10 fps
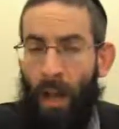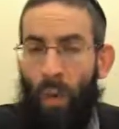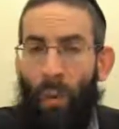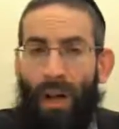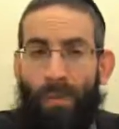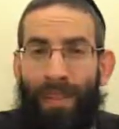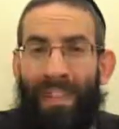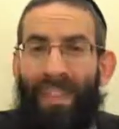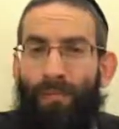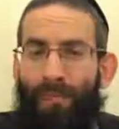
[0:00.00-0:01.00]
one is meant
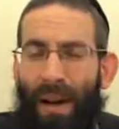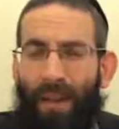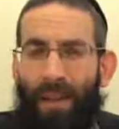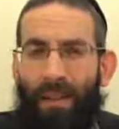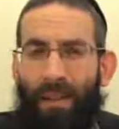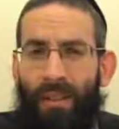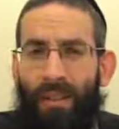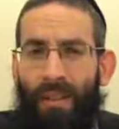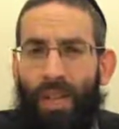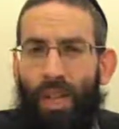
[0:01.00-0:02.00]
to leave payah
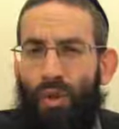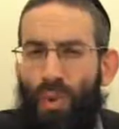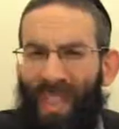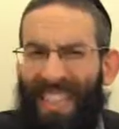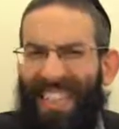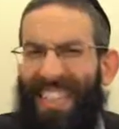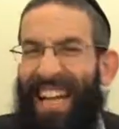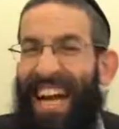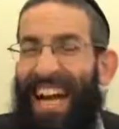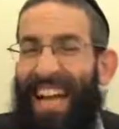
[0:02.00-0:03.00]
strictly at
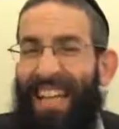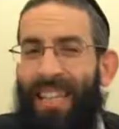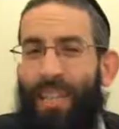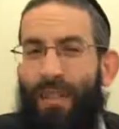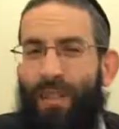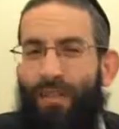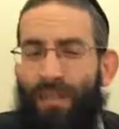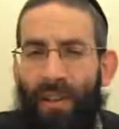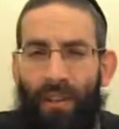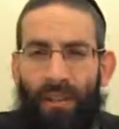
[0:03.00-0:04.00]
the end of his
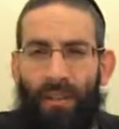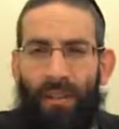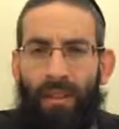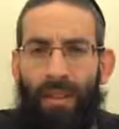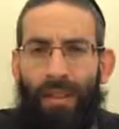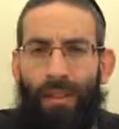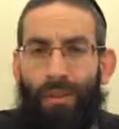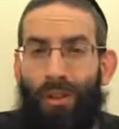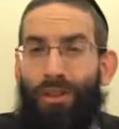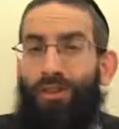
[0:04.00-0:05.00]
field.
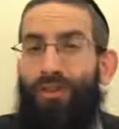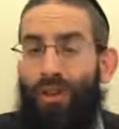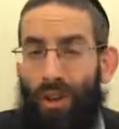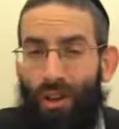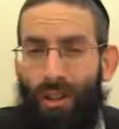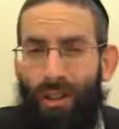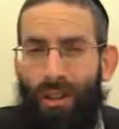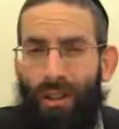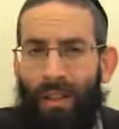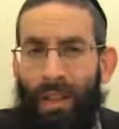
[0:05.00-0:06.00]
This will ensure
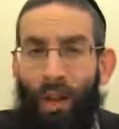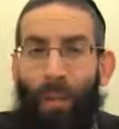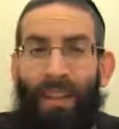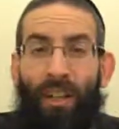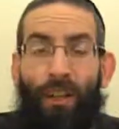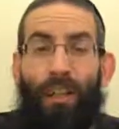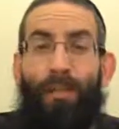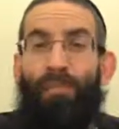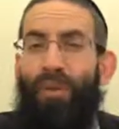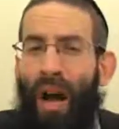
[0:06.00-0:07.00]
that nobody can
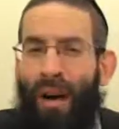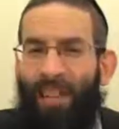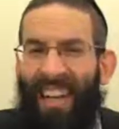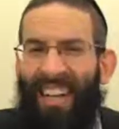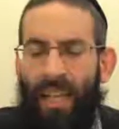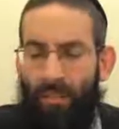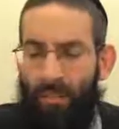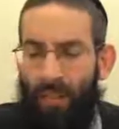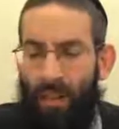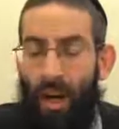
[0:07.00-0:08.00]
deprive the
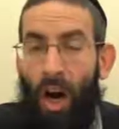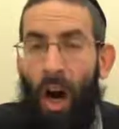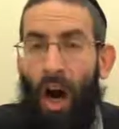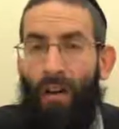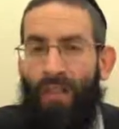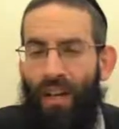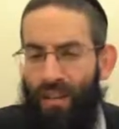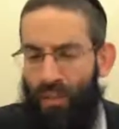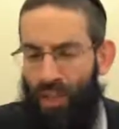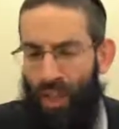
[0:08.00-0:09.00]
aniyim of their
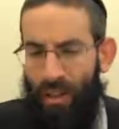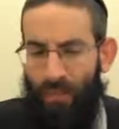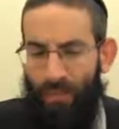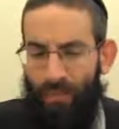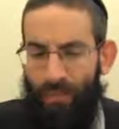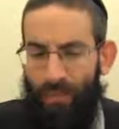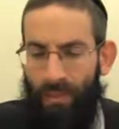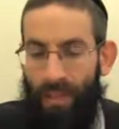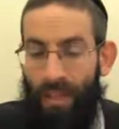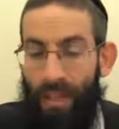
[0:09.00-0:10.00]
due share.
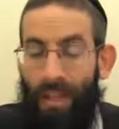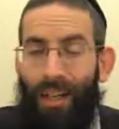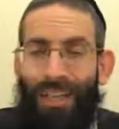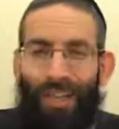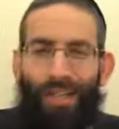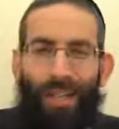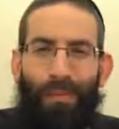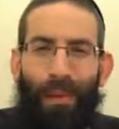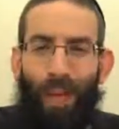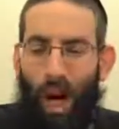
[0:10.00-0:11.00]
Continues the
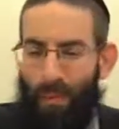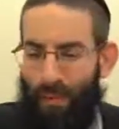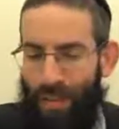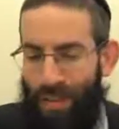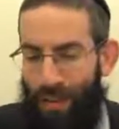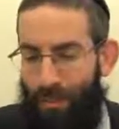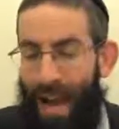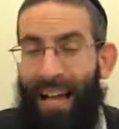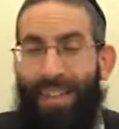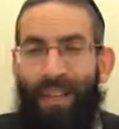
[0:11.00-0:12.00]
Gemara, Amar Rav Yitzchak,
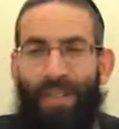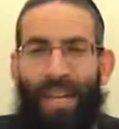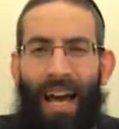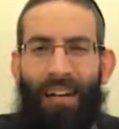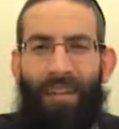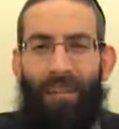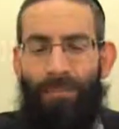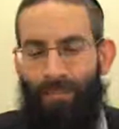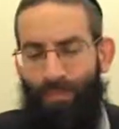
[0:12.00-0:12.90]
back to Neres Chanukah.